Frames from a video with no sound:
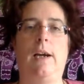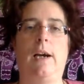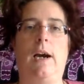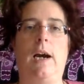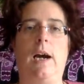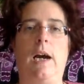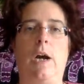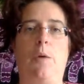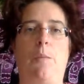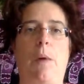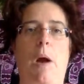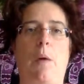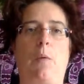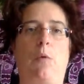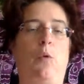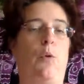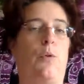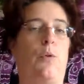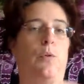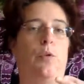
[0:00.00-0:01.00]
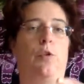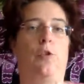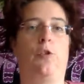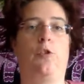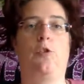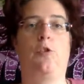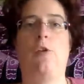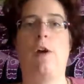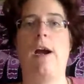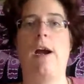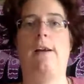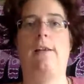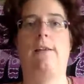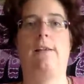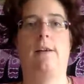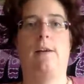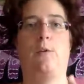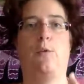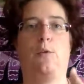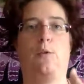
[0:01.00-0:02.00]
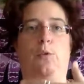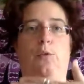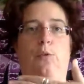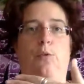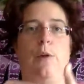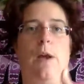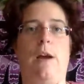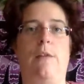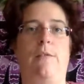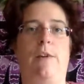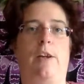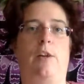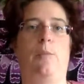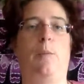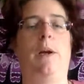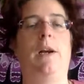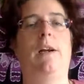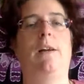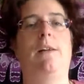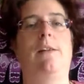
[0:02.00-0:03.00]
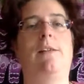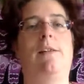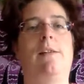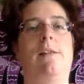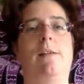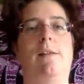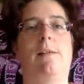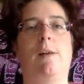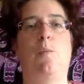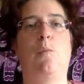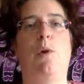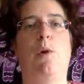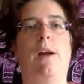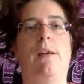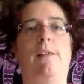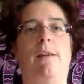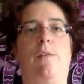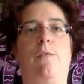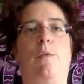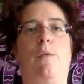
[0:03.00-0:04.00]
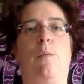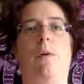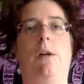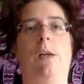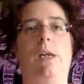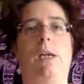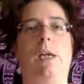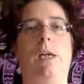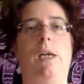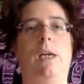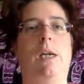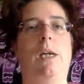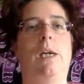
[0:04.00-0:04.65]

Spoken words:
I go through stress and I go through life experiences the same way as everybody.